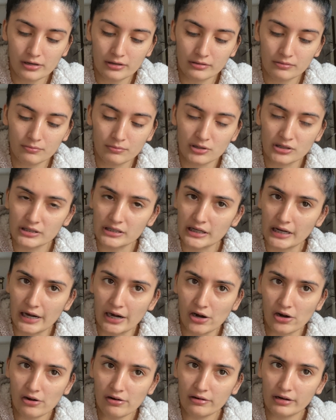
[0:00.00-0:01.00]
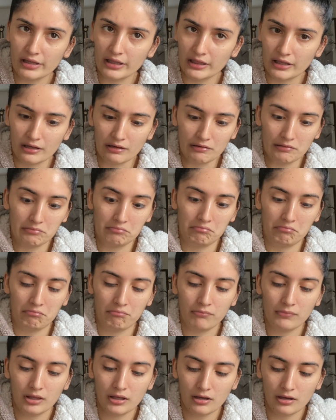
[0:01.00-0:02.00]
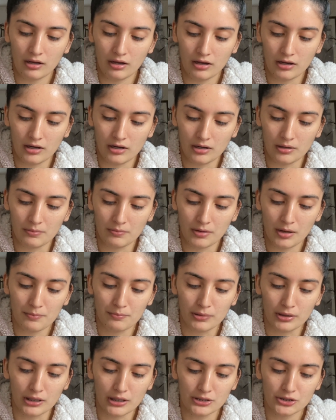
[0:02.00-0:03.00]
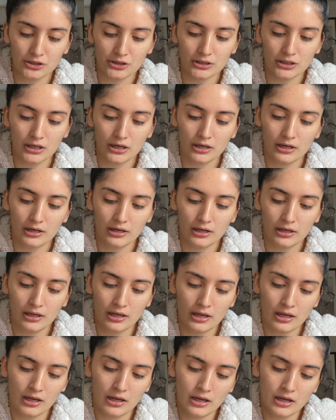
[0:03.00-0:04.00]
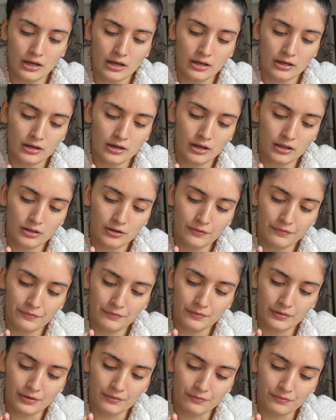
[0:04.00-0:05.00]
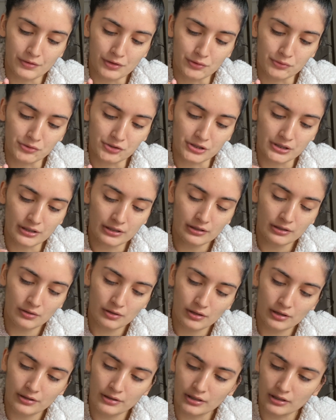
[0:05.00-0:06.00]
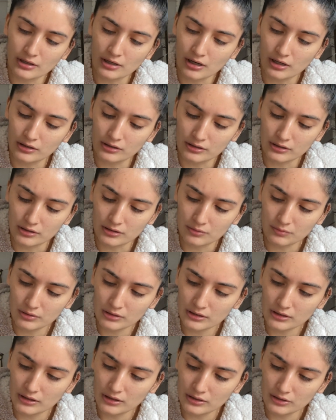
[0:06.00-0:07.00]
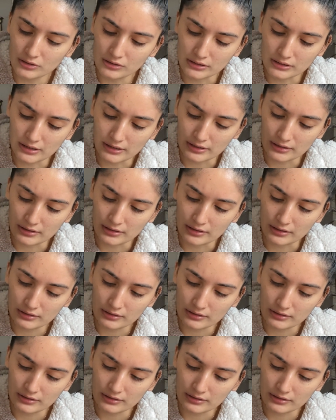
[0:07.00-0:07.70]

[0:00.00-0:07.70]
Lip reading: I think, blush color infusion. The color, what color did I get?